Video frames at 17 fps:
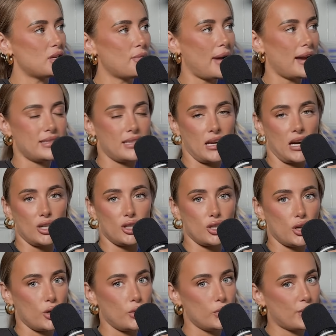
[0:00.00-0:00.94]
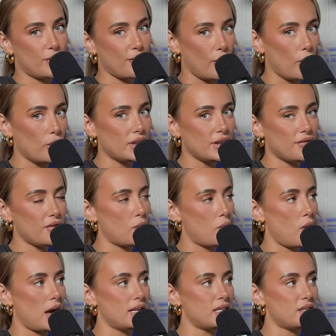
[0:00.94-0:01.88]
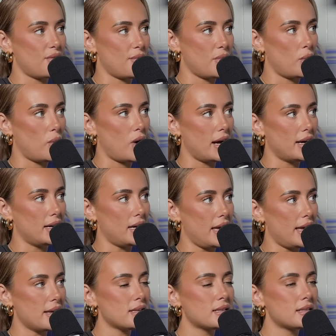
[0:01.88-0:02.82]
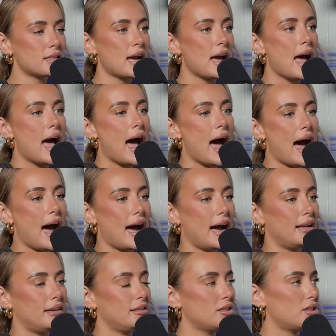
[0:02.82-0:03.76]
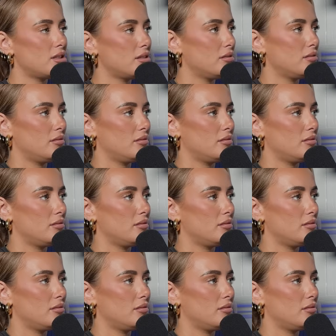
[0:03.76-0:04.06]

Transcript: You basically choose 4 different wines from the wine list and